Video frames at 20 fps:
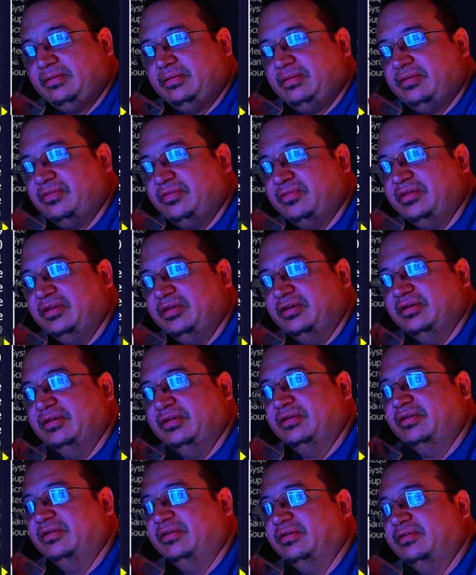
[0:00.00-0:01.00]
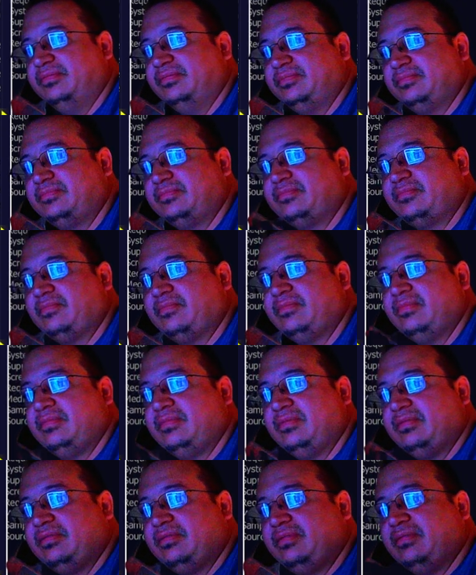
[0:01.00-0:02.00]
And then uh,
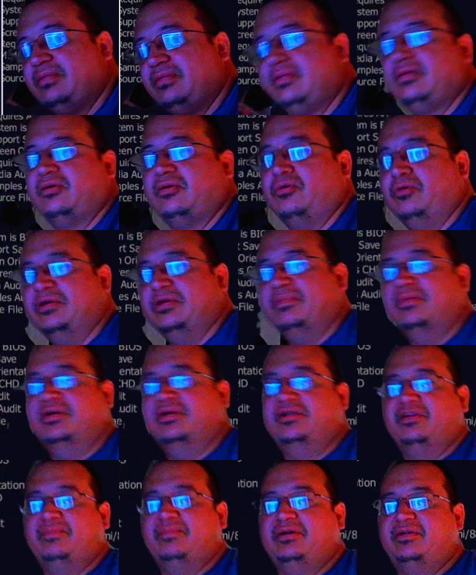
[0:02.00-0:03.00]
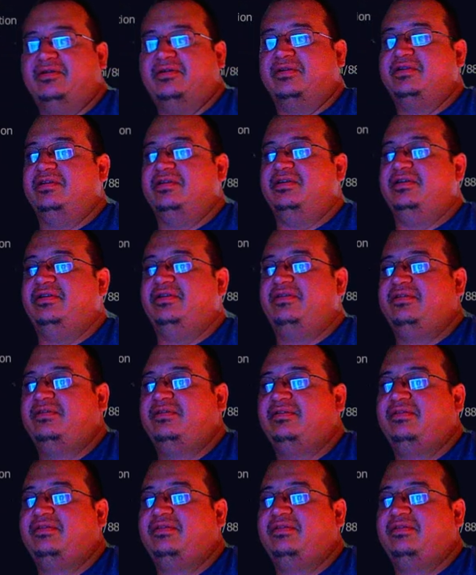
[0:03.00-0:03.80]
coin button on my arcade.